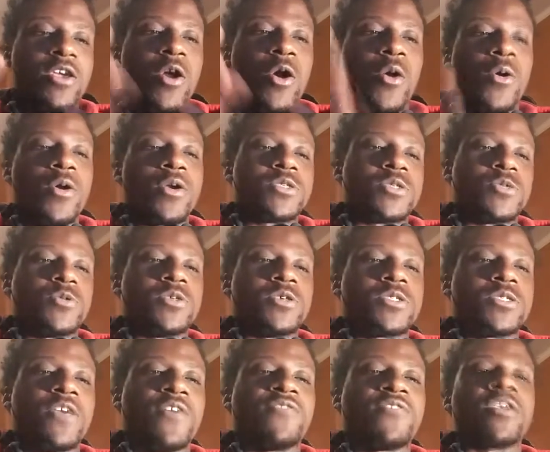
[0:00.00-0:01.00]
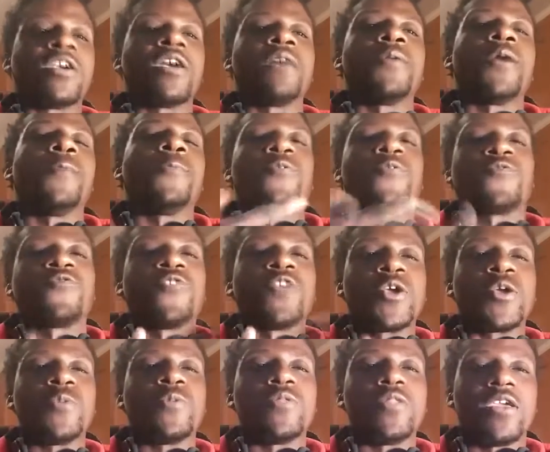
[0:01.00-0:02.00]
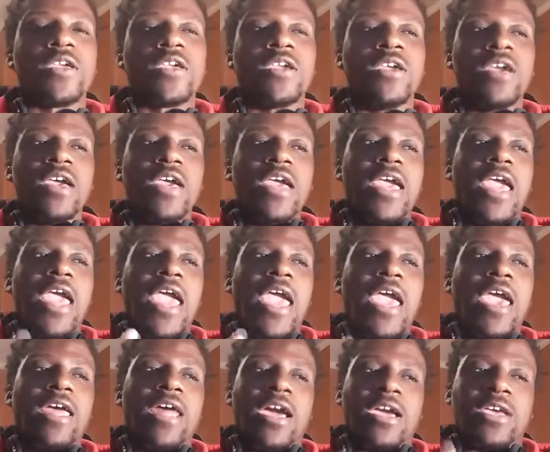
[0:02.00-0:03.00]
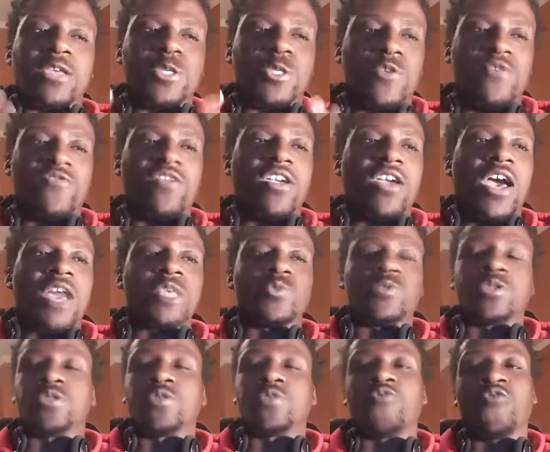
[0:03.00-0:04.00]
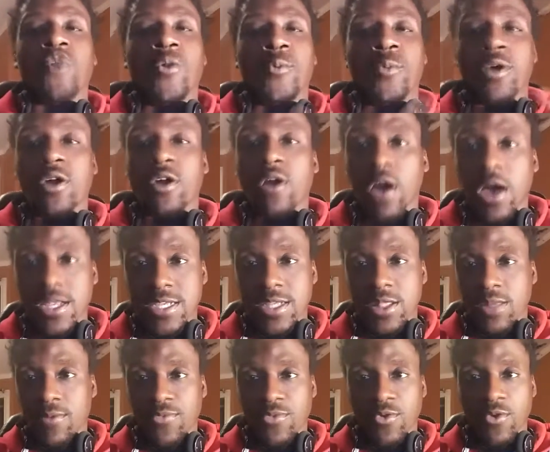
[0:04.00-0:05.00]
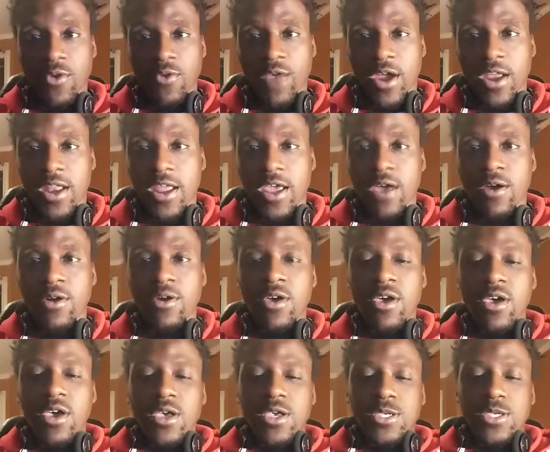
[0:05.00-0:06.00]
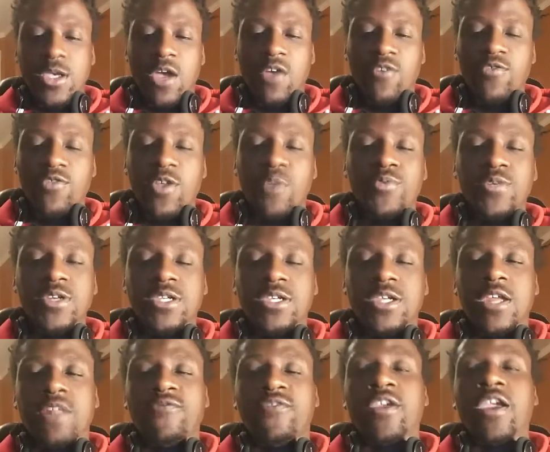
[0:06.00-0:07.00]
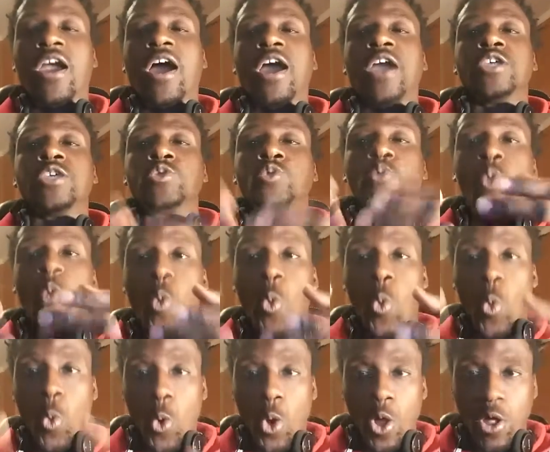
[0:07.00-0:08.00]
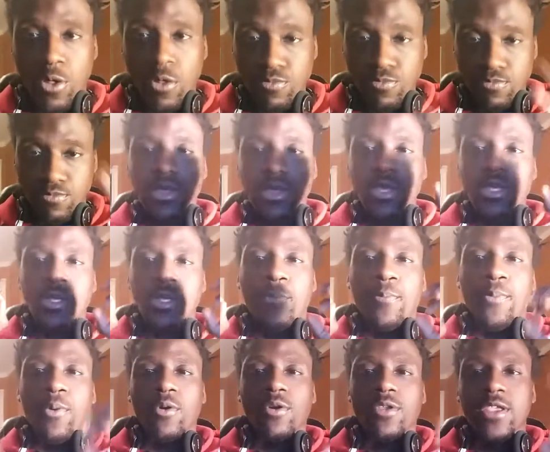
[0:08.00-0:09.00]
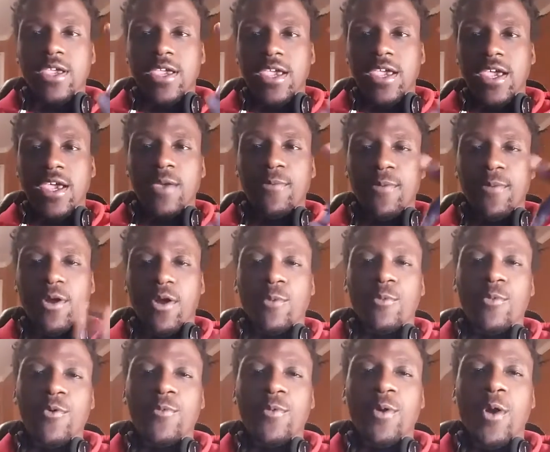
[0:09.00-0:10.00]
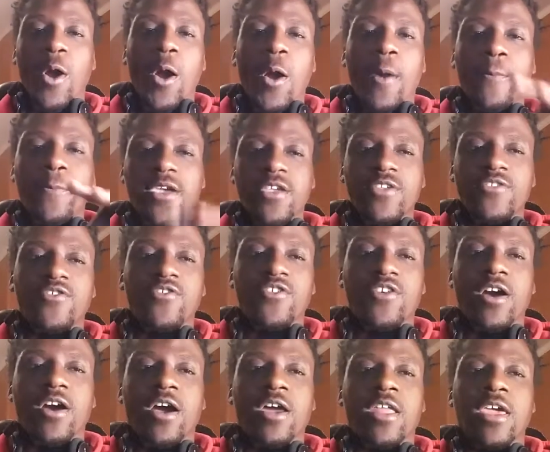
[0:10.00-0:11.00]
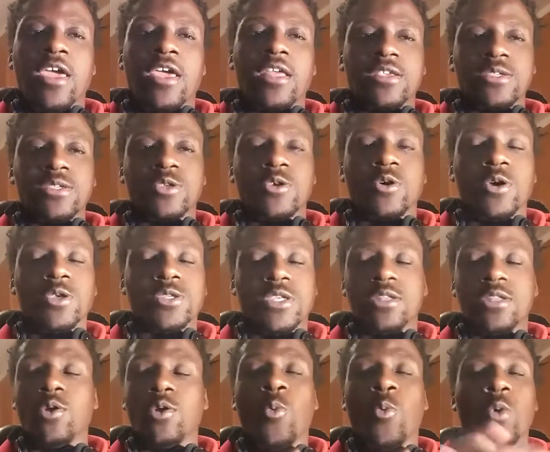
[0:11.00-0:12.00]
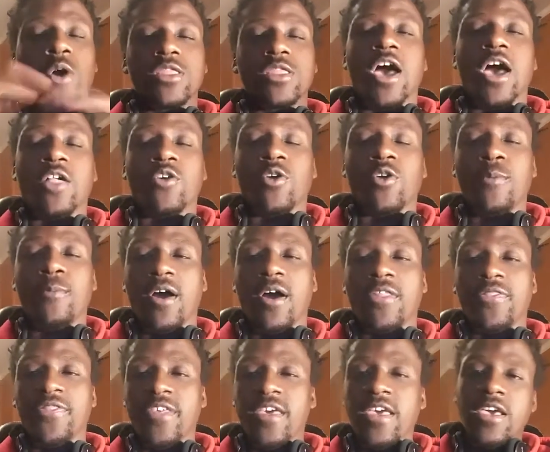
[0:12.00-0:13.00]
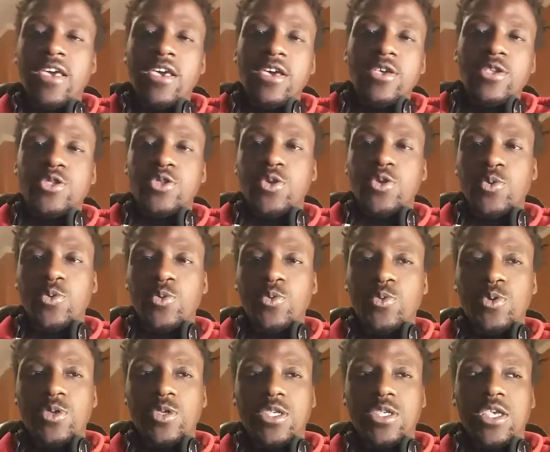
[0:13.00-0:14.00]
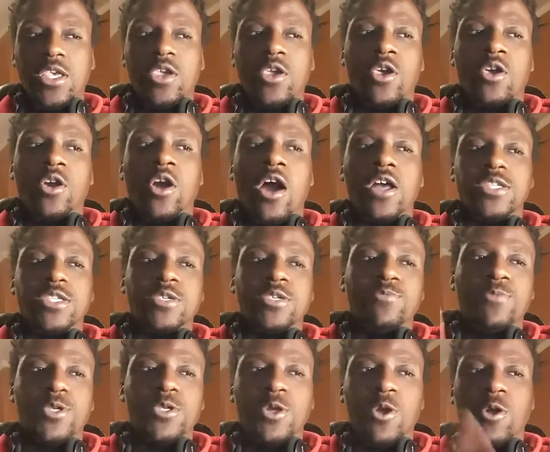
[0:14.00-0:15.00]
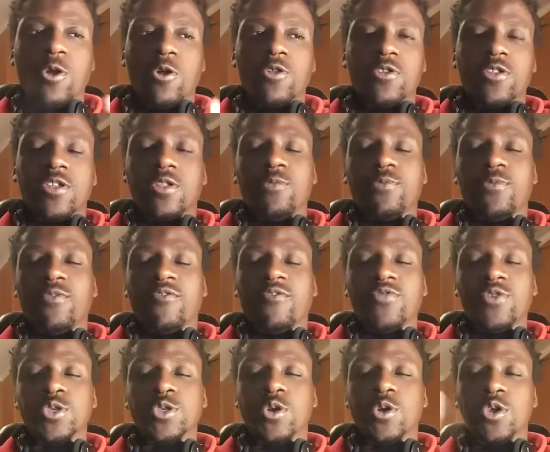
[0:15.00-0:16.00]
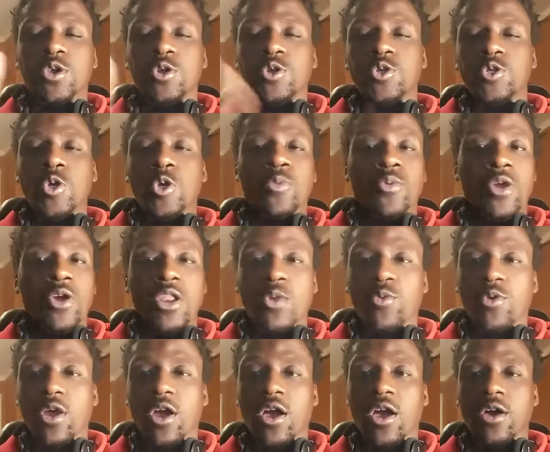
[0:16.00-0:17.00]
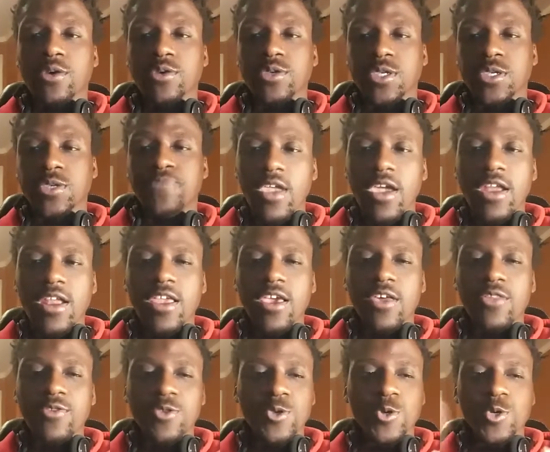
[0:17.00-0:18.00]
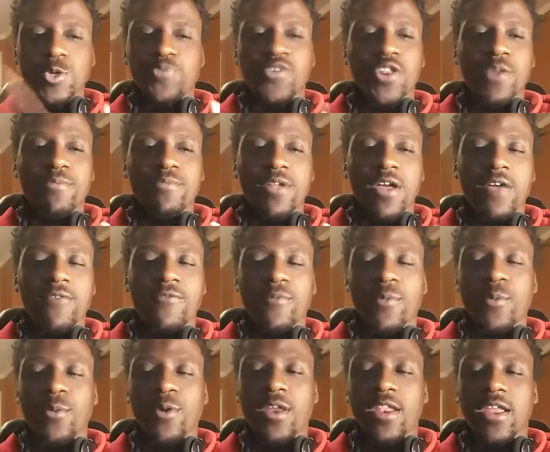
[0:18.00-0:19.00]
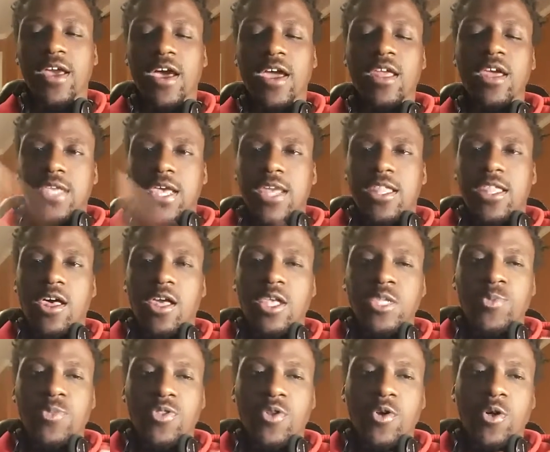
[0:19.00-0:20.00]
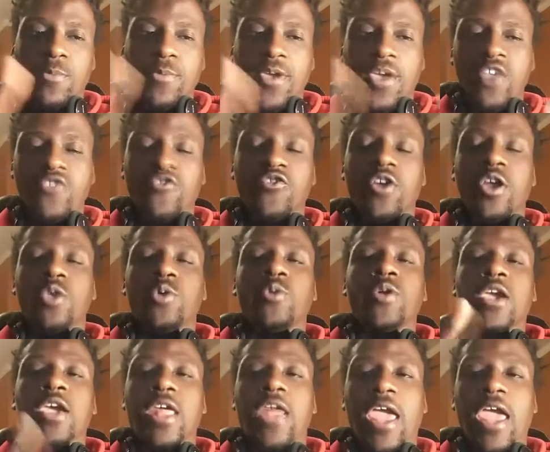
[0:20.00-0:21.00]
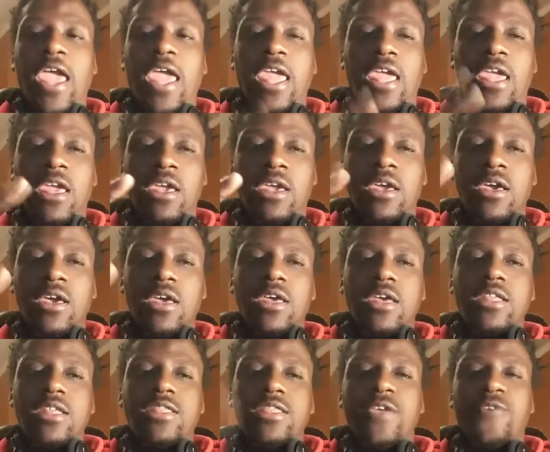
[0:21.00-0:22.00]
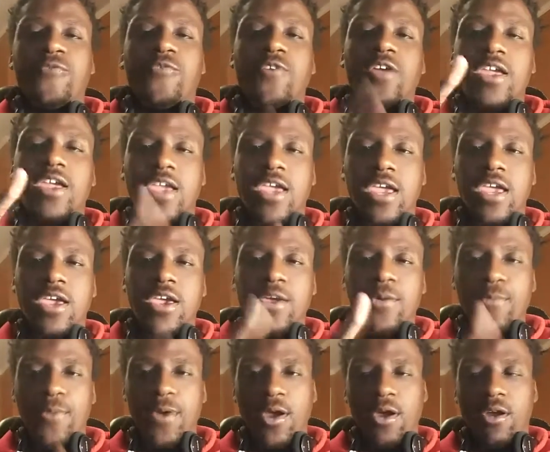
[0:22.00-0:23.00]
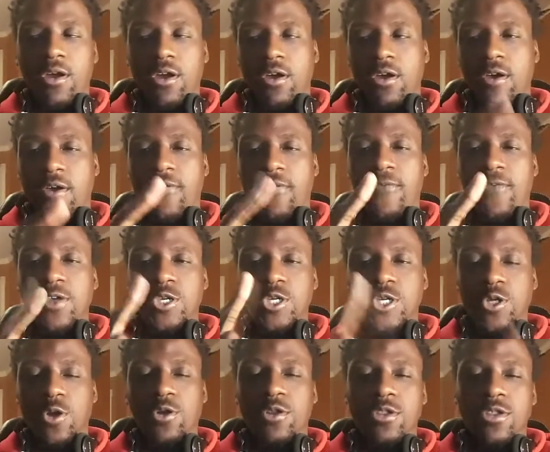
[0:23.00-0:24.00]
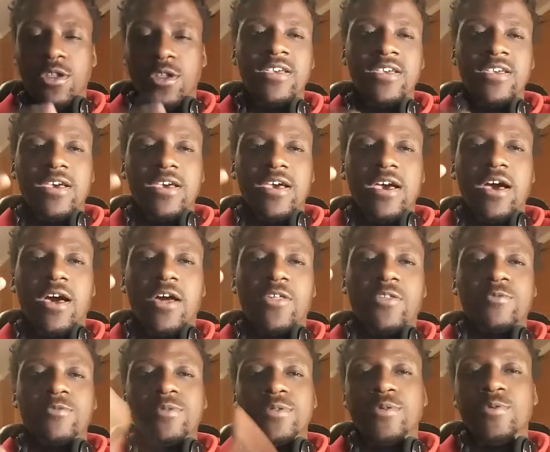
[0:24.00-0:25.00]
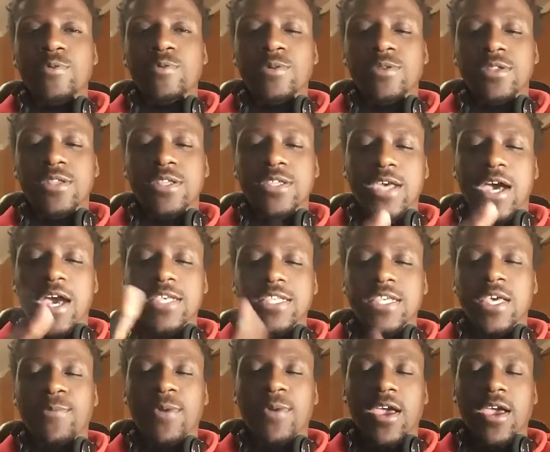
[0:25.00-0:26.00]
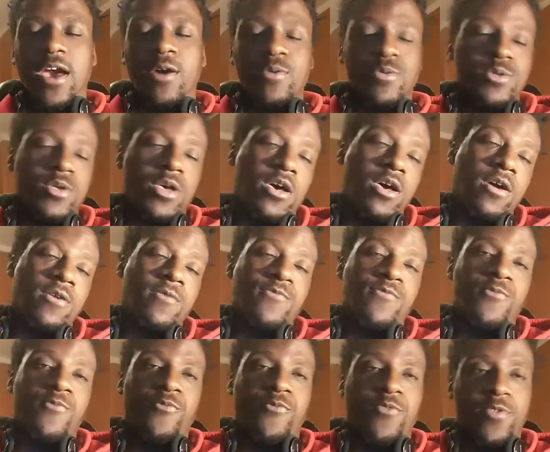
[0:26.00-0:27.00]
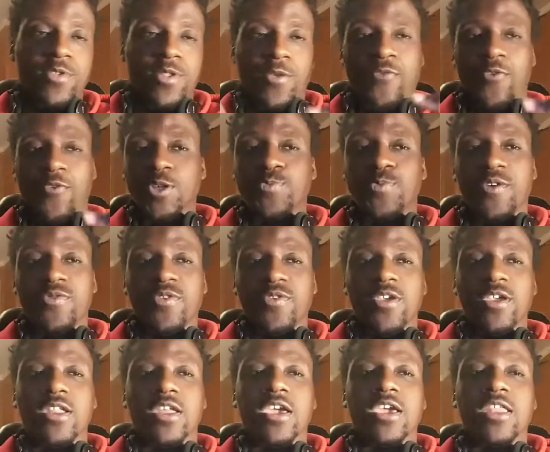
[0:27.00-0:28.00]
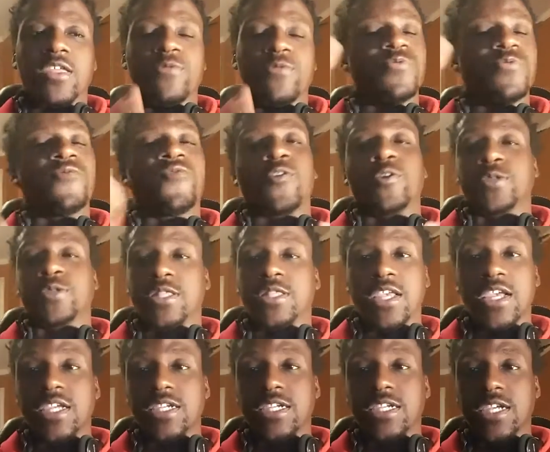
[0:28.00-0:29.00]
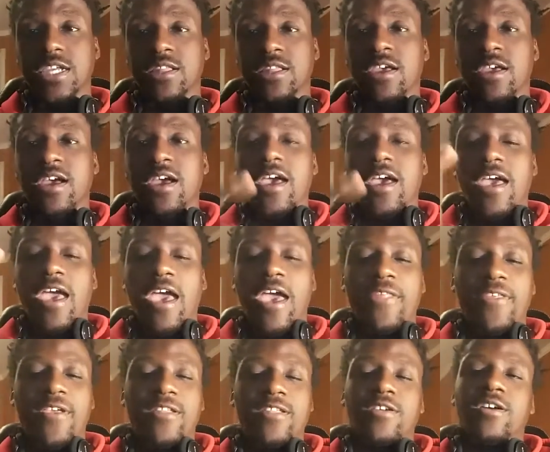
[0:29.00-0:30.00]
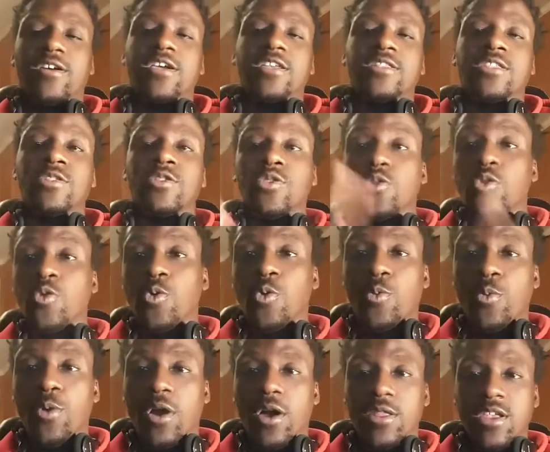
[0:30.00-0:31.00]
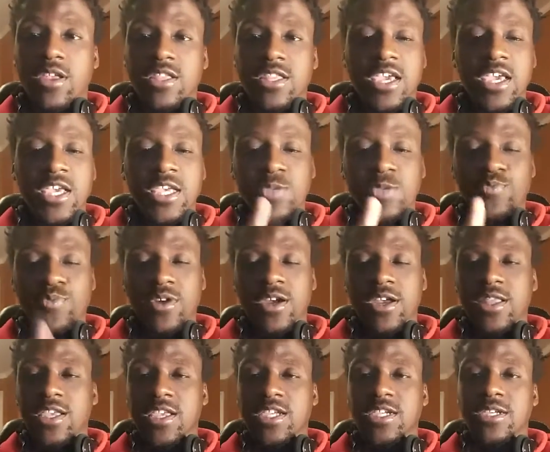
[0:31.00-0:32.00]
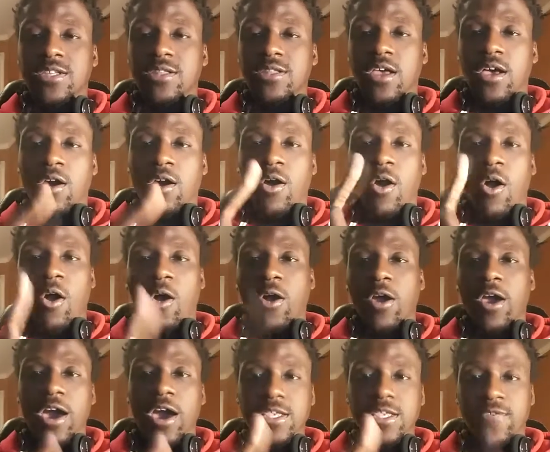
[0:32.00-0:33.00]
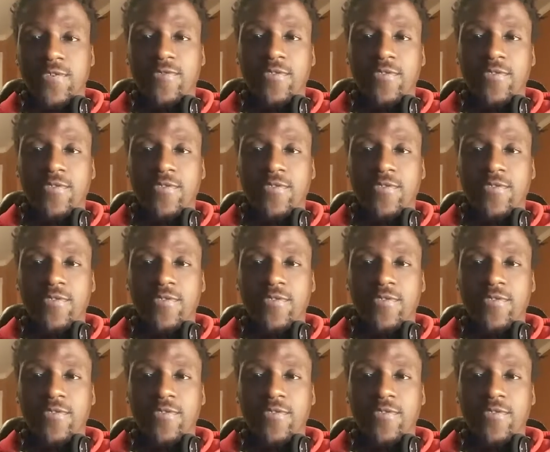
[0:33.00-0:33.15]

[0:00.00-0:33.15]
going, so this stuff can come out more frequently, and I can serve you guys with this former content that I'm doing right now. So I really appreciate if you guys will support the Queen Kamara movement on Patreon, and this costs $1 a month to see content much earlier than it'll be released on YouTube or anywhere else, any other social media platform and whatnot. $10 a month on Patreon, you'll get a different Queen Kamara shirt. There'll be new designs coming out for the first month. You're going to get the first edition, and then you're going to get the new, the Teespring edition, all kinds